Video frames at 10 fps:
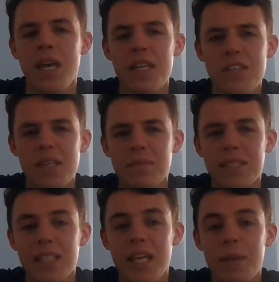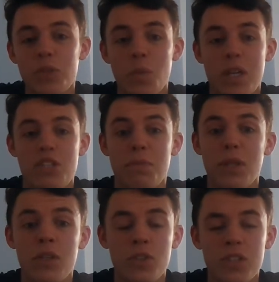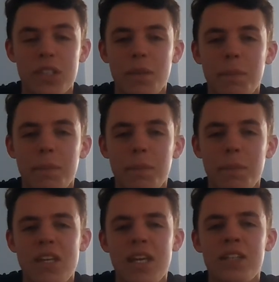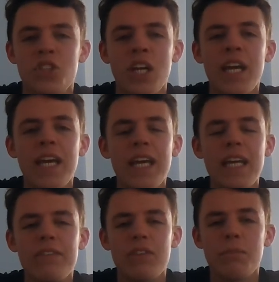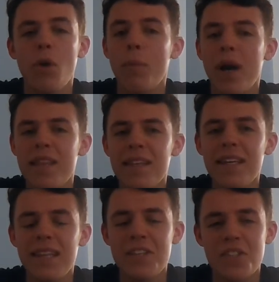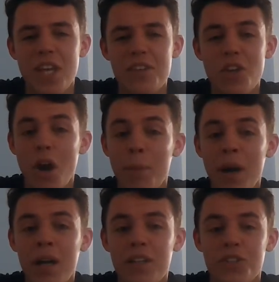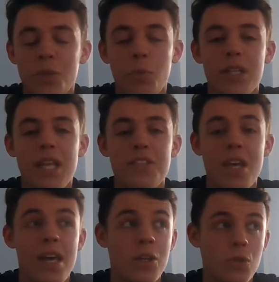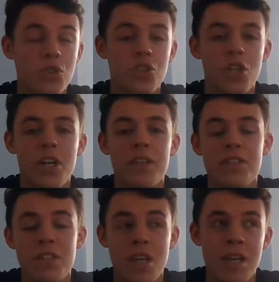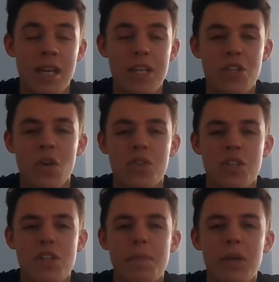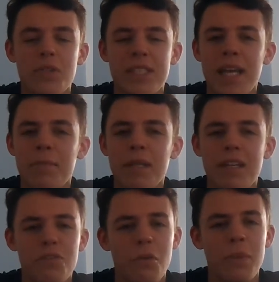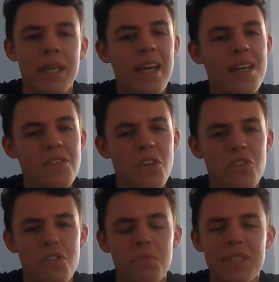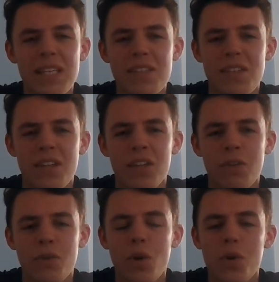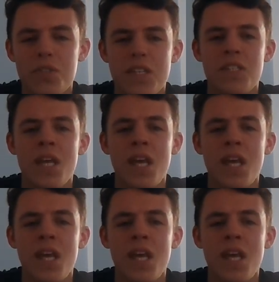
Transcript: seem to name to explode onto the big stage even more. But I think this year he's got a partnership with Les Eyre, who's trains his horses about 10 minutes from me. He's got some decent enough horses